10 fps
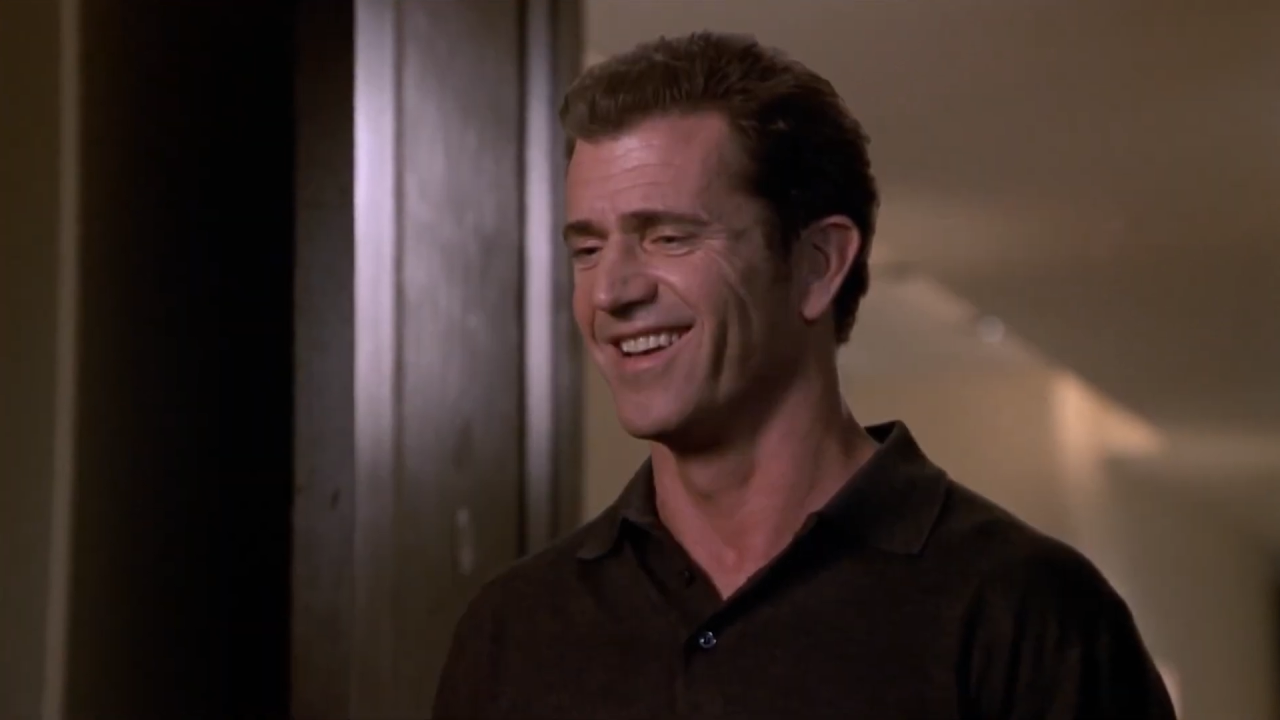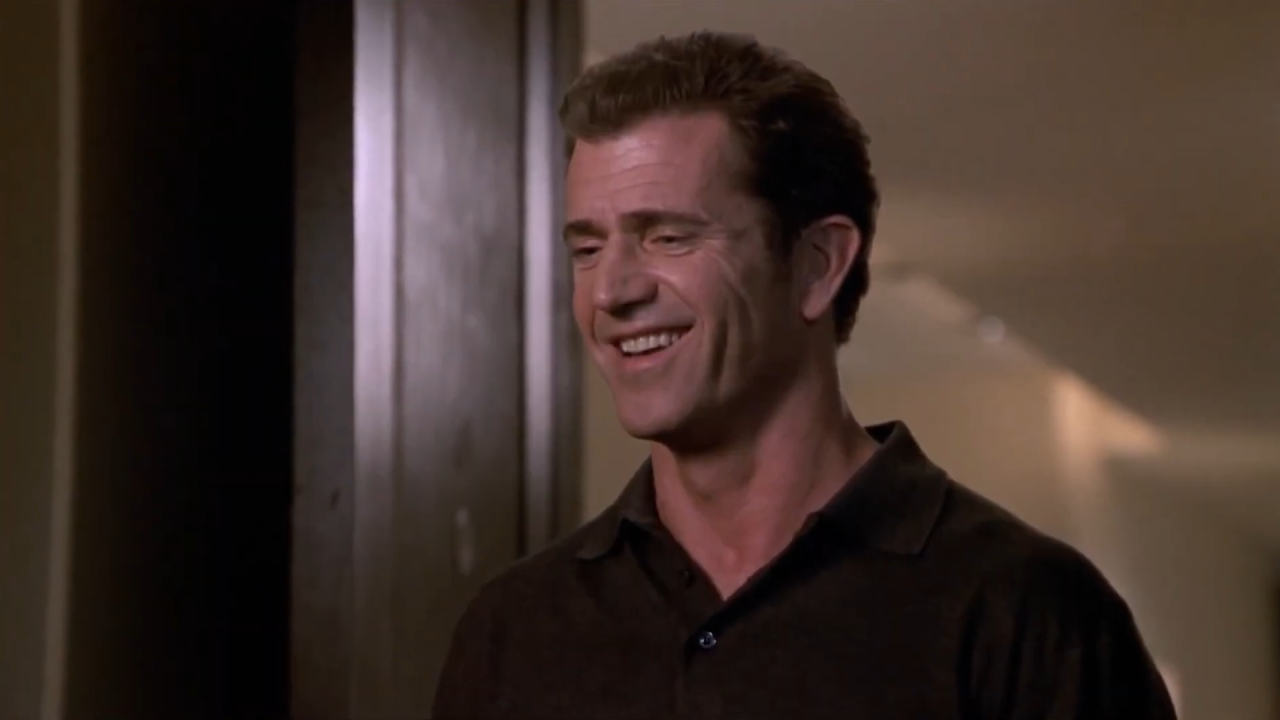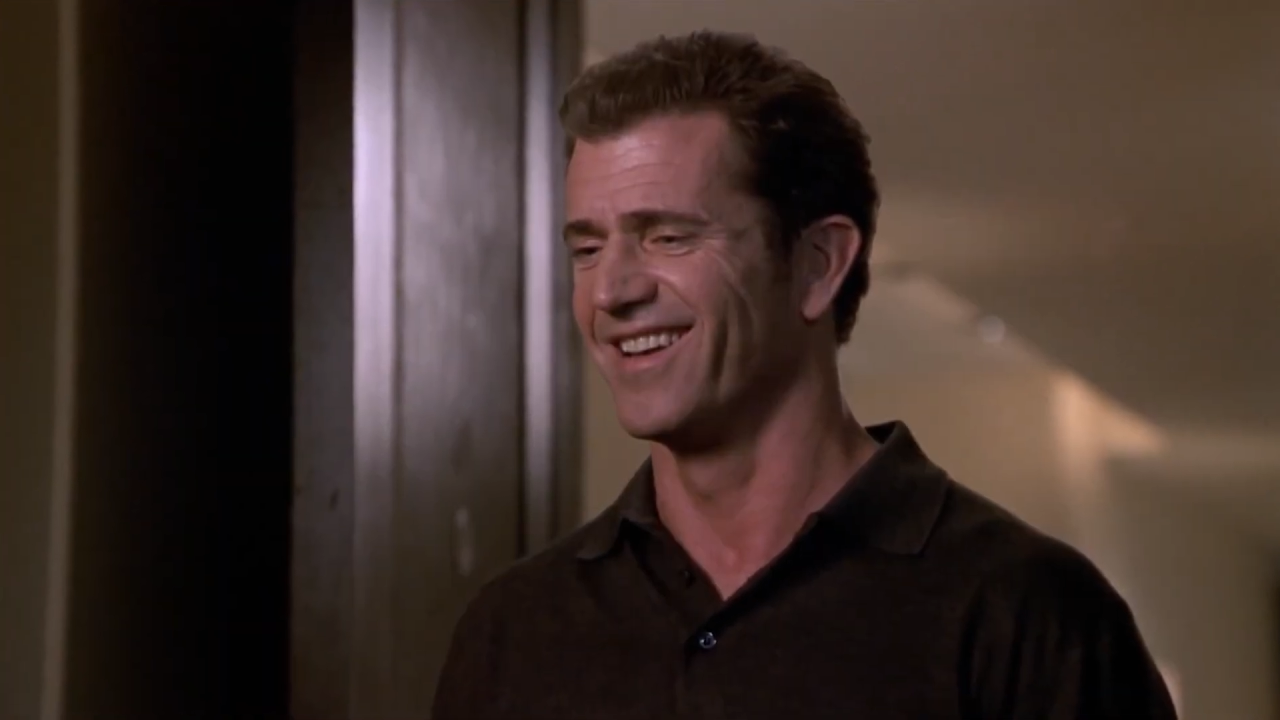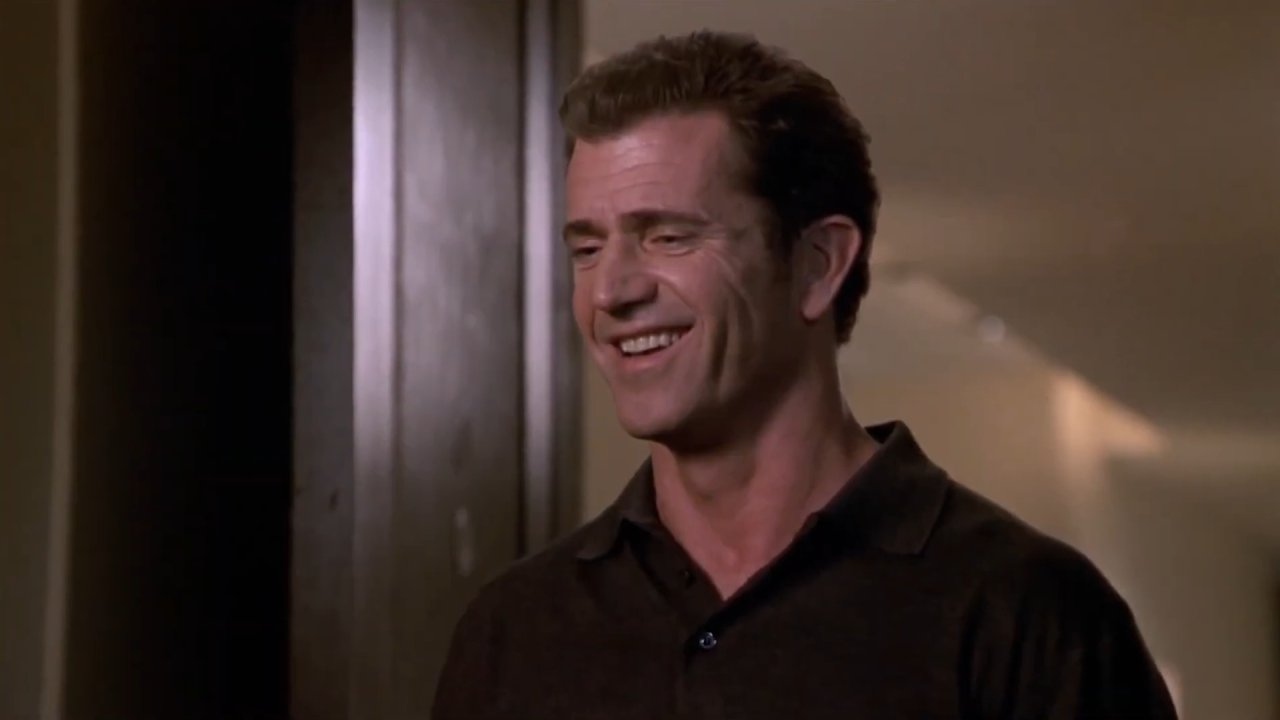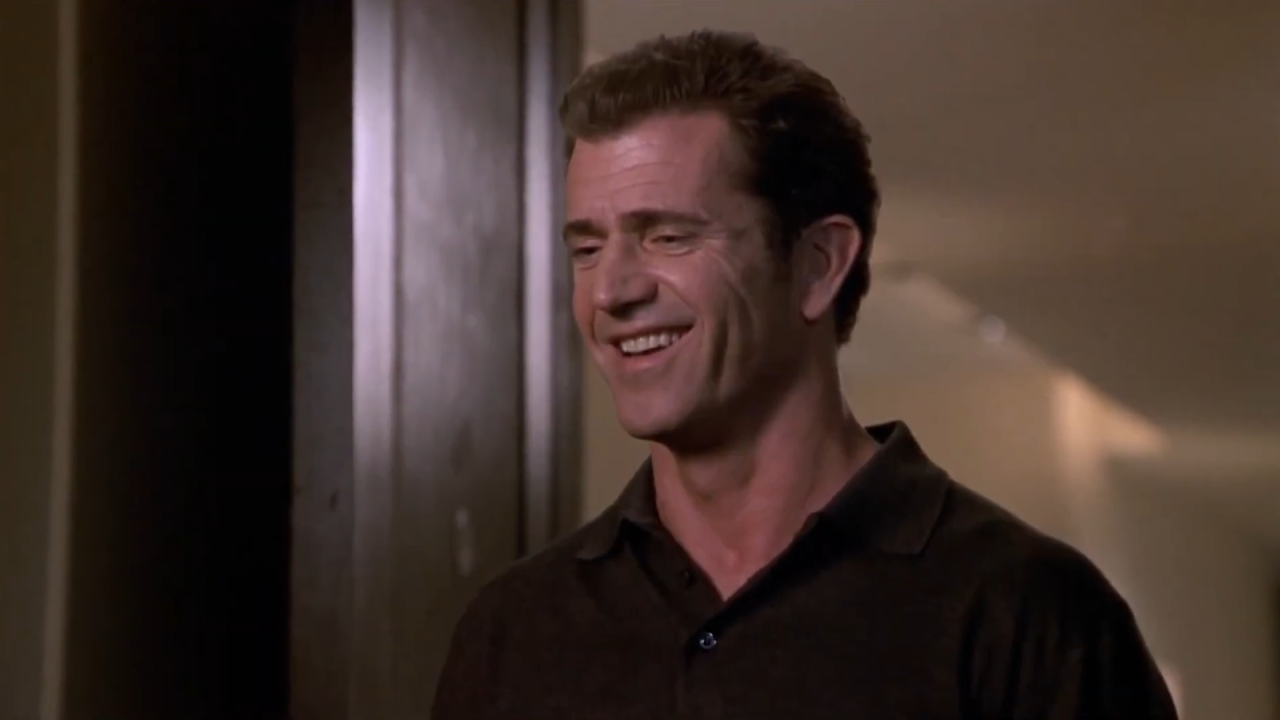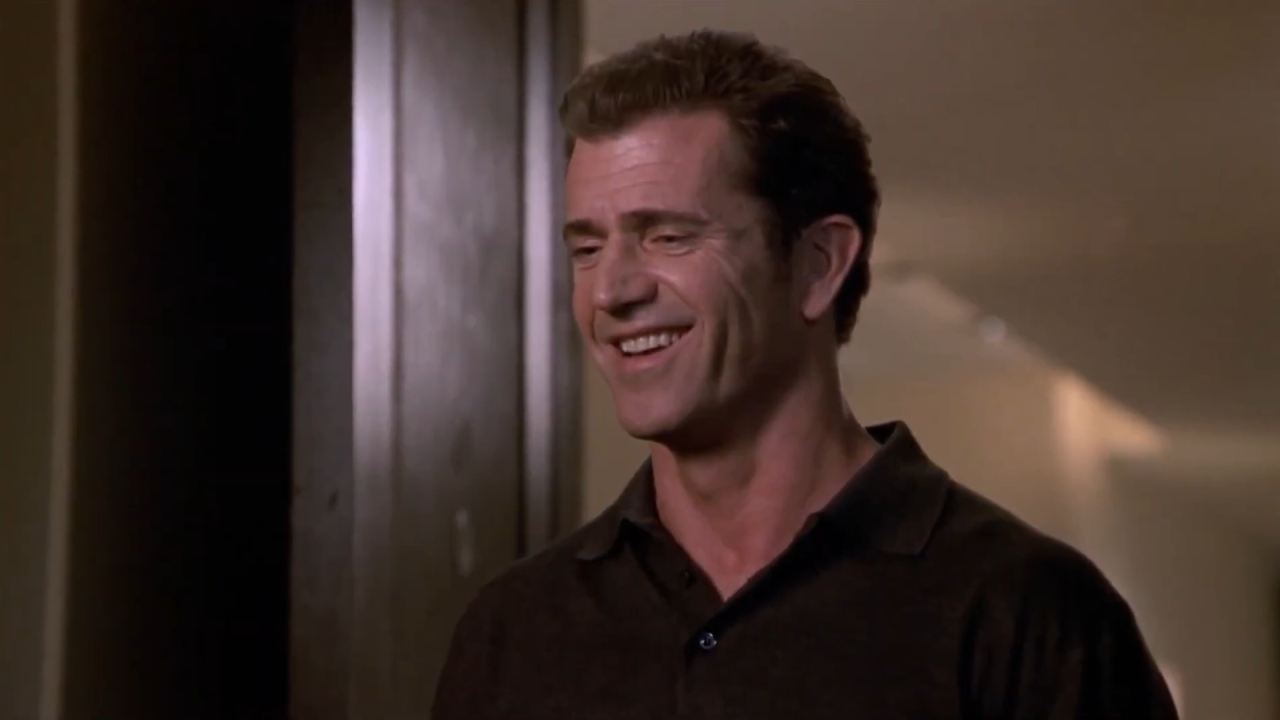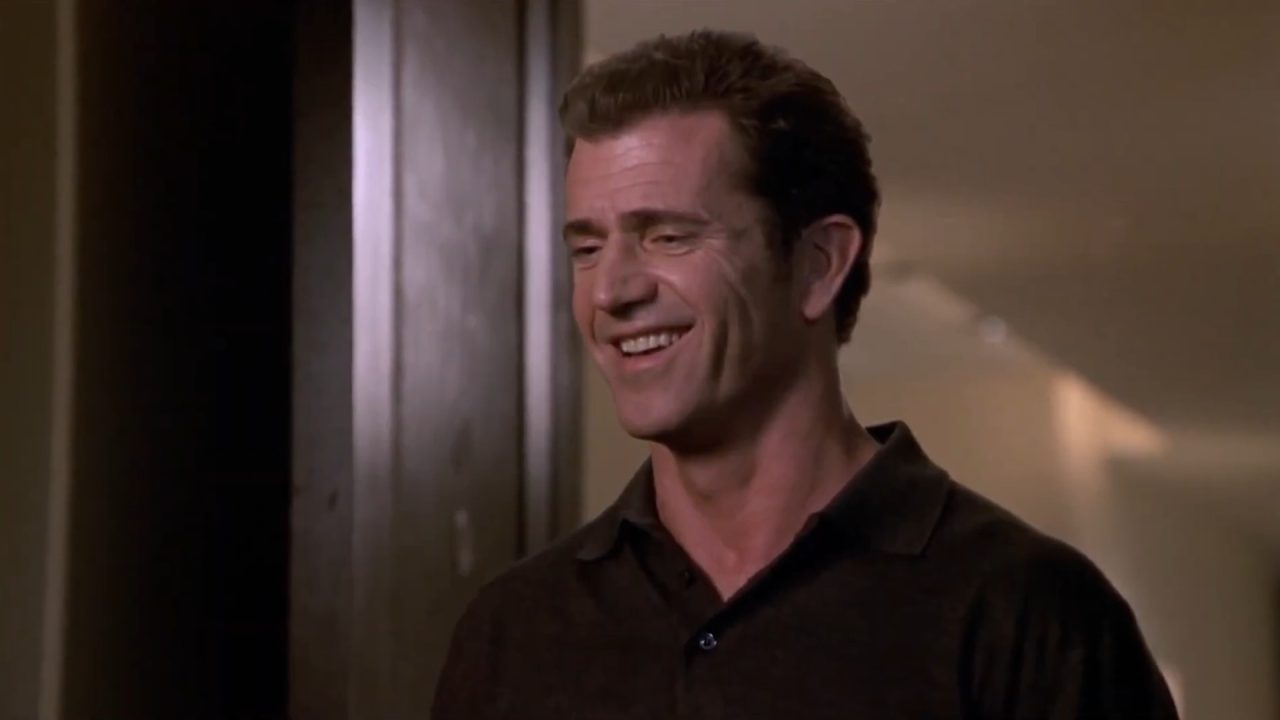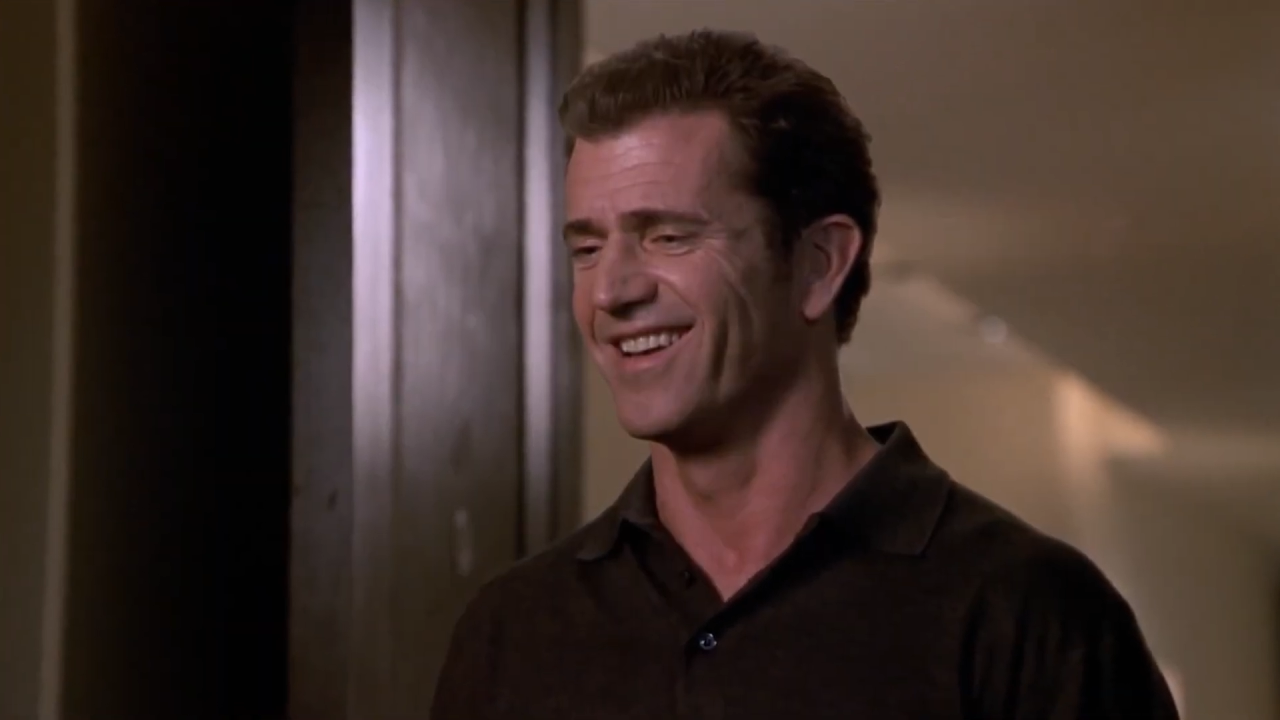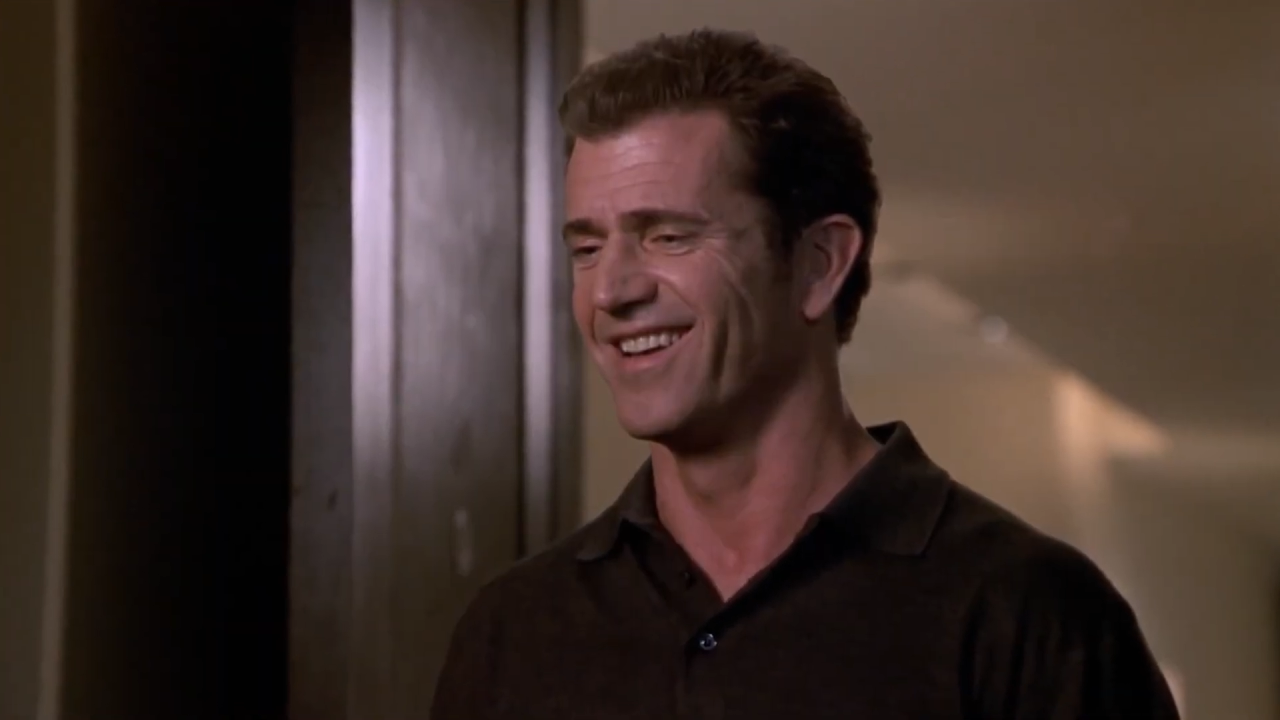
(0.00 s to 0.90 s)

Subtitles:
to Alex